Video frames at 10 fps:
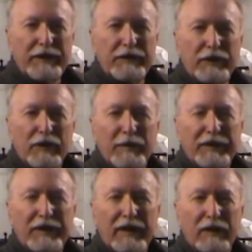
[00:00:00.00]
I
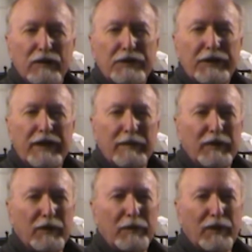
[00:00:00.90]
determine the color scheme
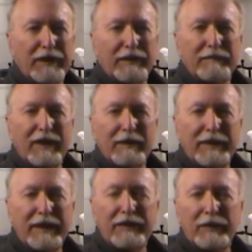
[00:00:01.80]
of the print, I
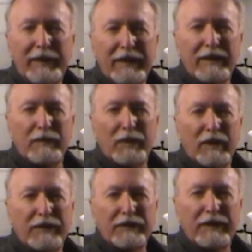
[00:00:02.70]
begin the painting
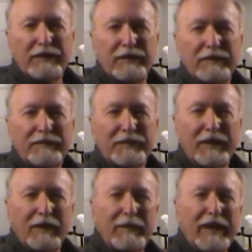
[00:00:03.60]
process.
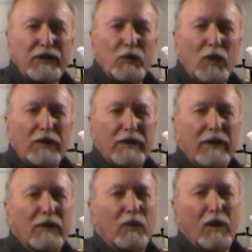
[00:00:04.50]
A batch of
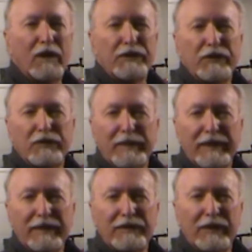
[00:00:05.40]
watercolor wash is
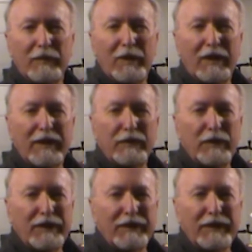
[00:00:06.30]
mixed and applied
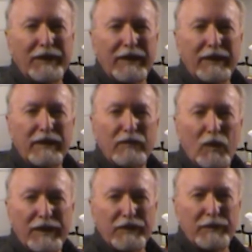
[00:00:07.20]
within the negative
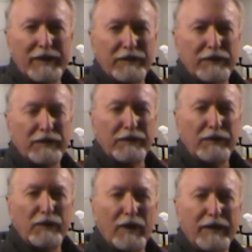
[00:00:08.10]
white spaces of the
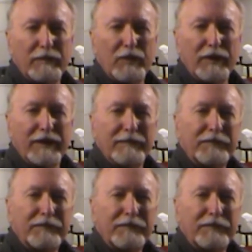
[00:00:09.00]
dried print.